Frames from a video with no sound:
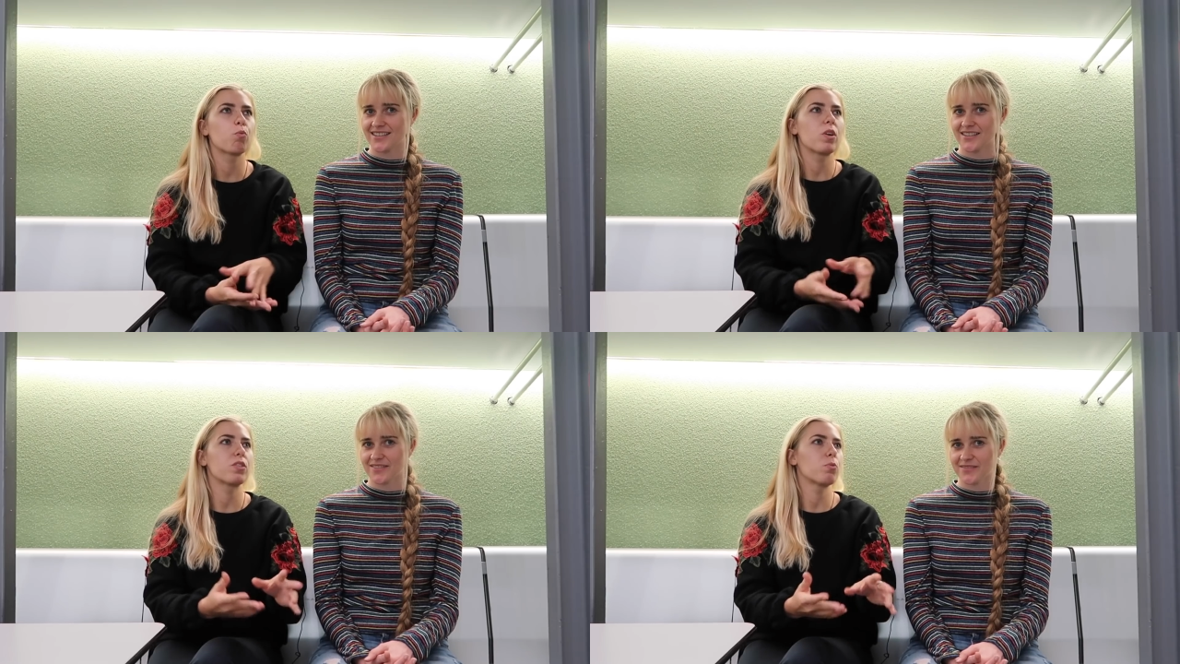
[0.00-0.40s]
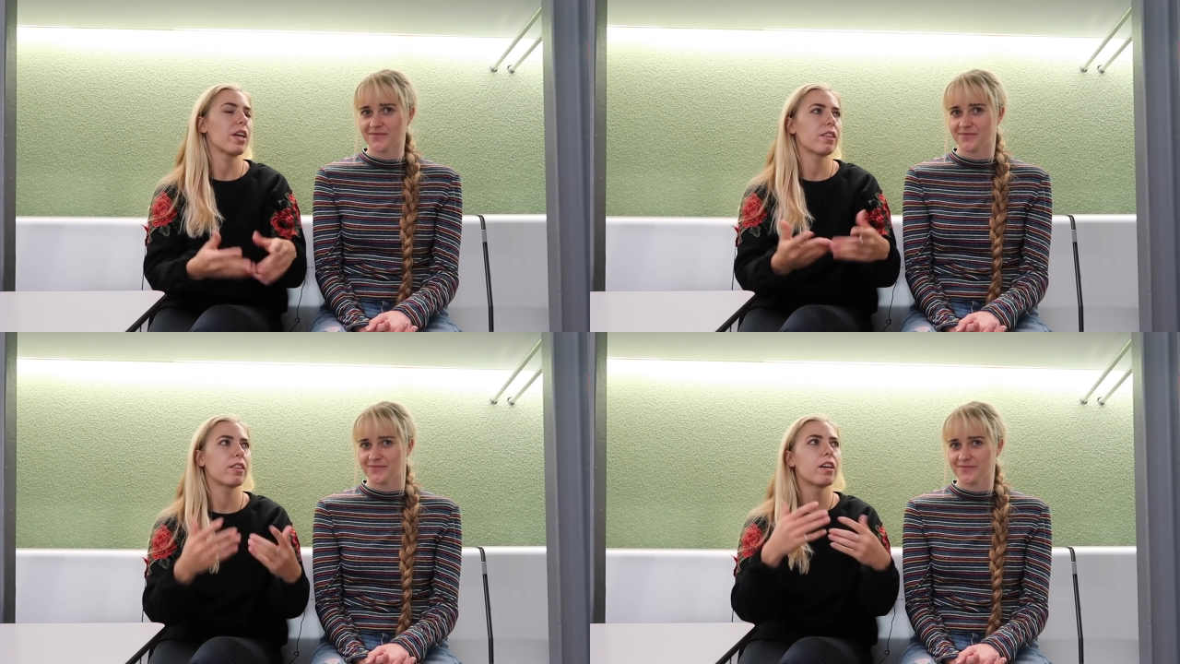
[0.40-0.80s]
Speaker 1: it was
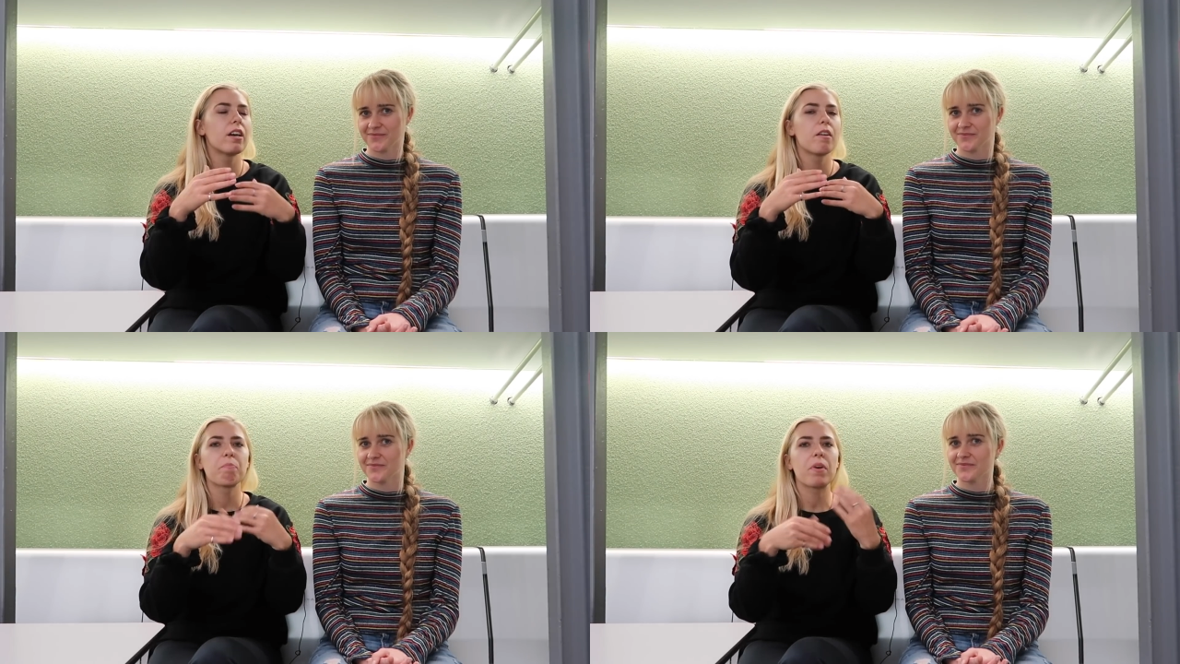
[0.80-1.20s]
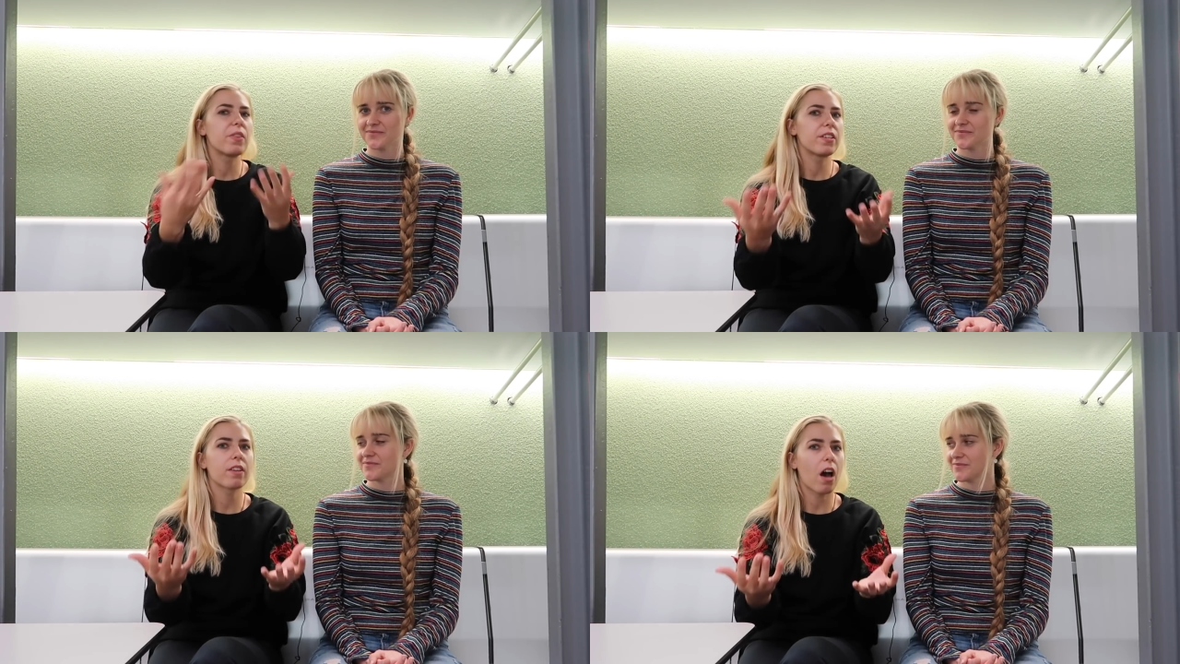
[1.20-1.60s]
with
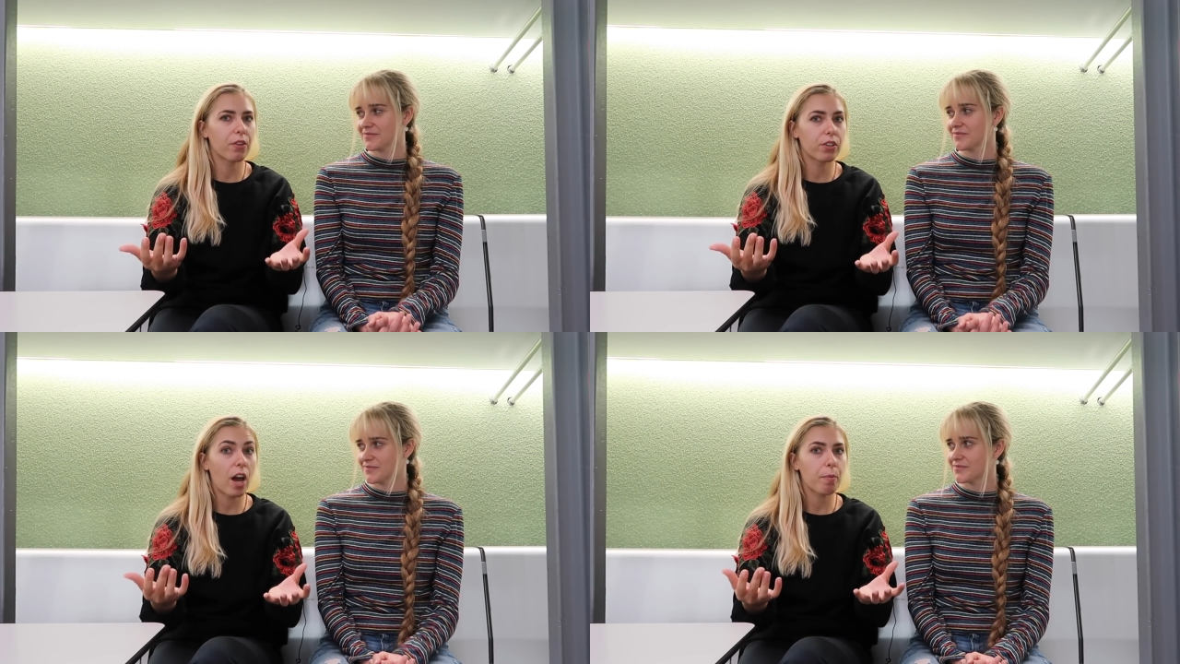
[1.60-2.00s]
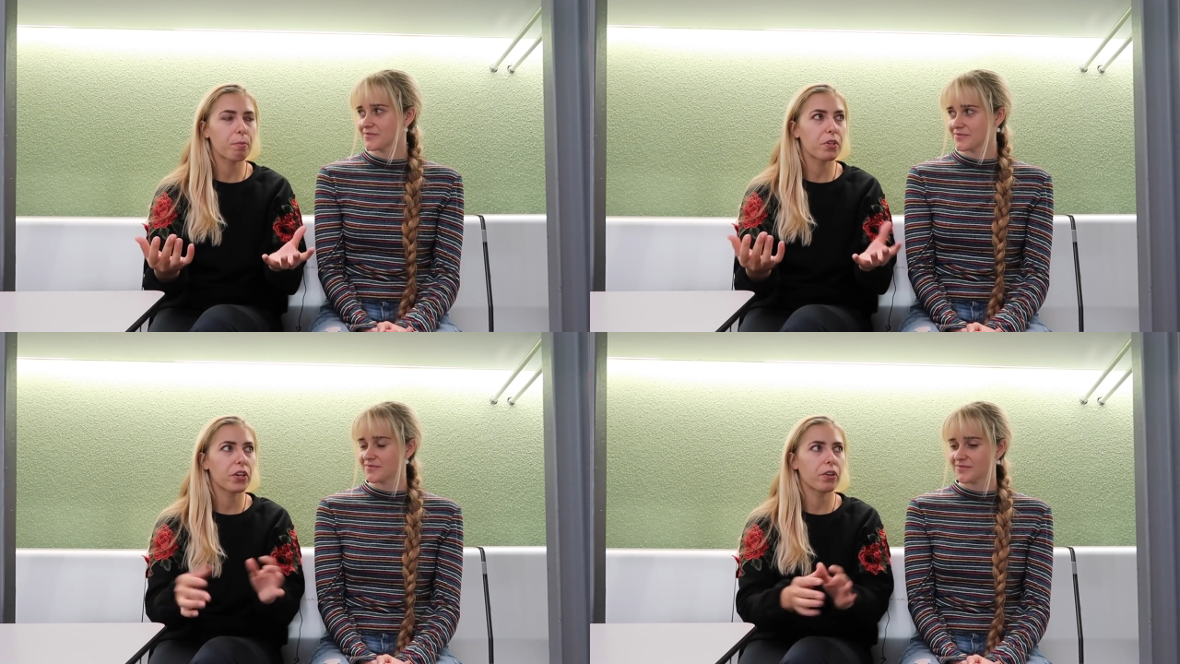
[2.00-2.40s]
this other type
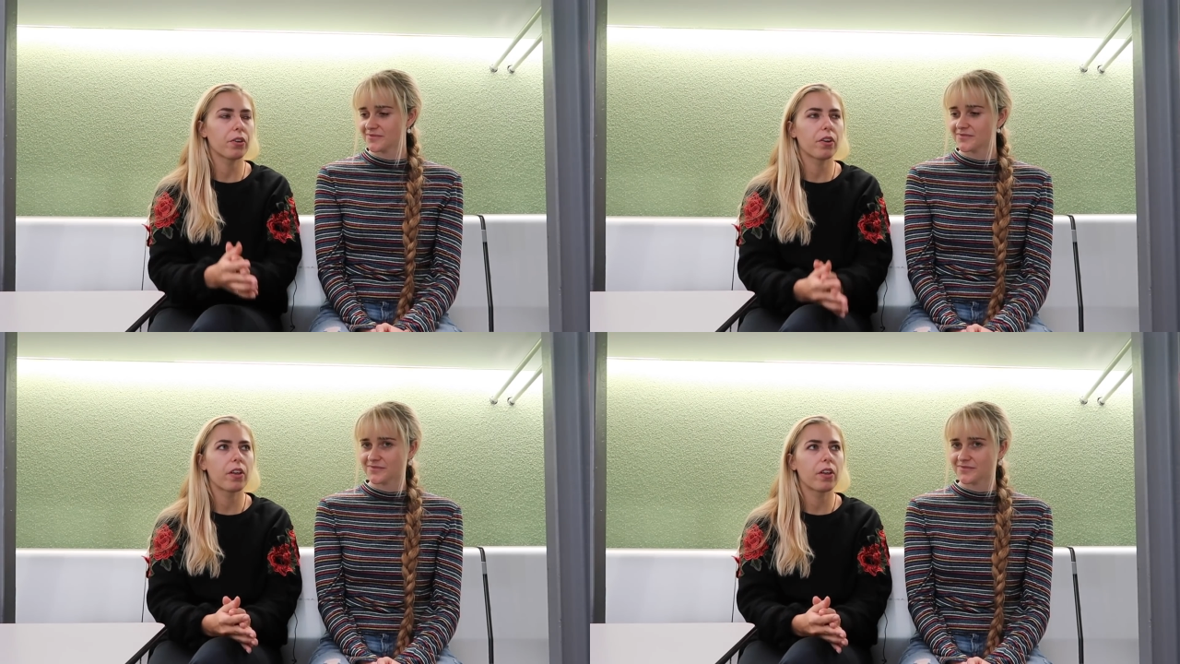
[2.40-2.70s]
of material?"